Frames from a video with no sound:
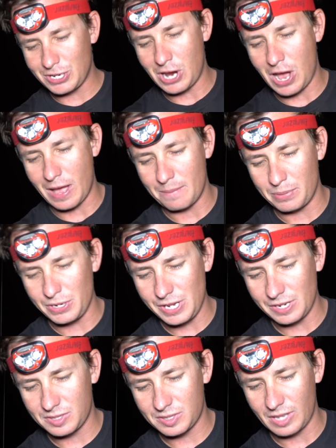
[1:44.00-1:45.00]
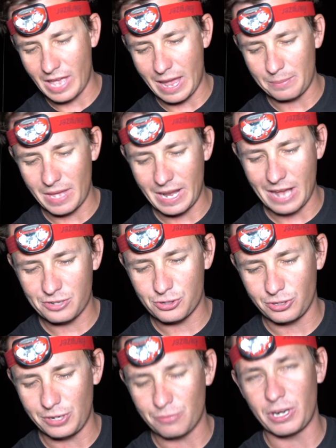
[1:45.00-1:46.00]
caught bonita slab that
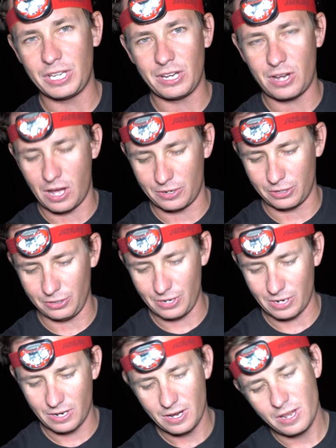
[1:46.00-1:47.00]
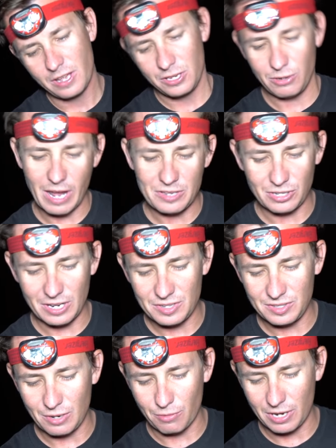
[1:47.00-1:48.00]
actually Ricky caught earlier. You guys are gonna
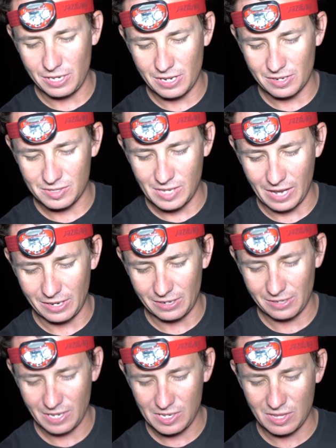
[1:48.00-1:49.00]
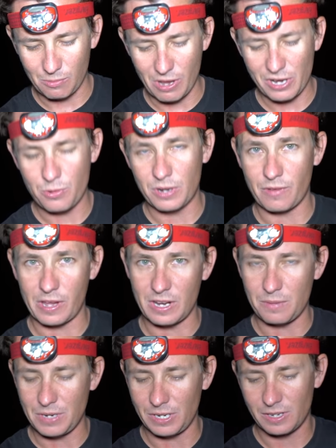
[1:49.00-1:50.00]
see Ricky in a second. He's the one who
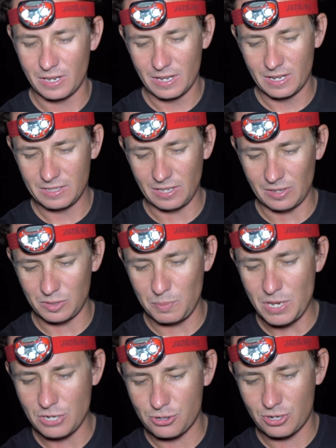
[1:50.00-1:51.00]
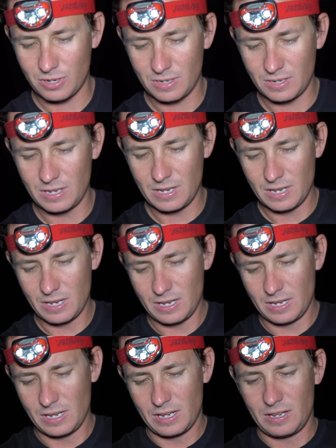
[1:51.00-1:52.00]
invited me to this beach.
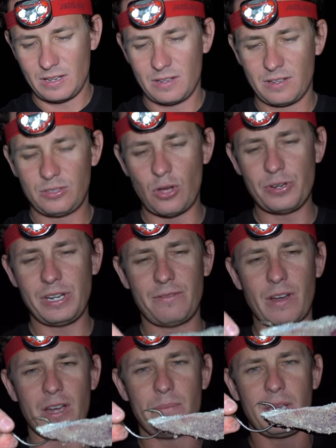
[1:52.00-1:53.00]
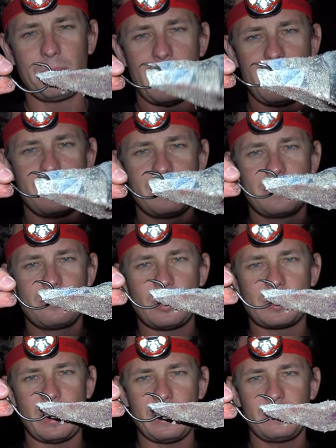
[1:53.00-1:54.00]
Don't need a very big bait,
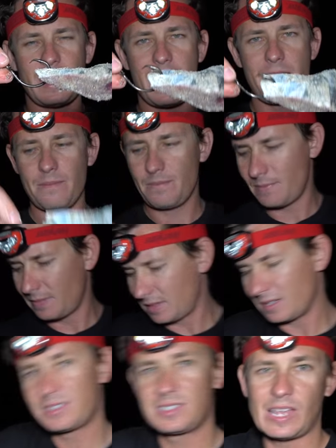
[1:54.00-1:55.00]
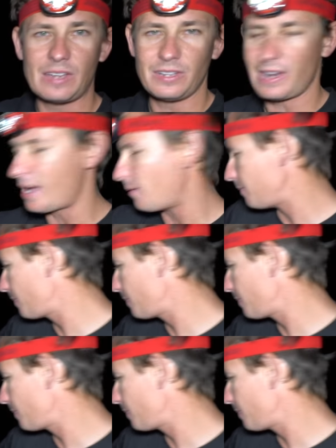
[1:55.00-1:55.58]
just like that. Send it out.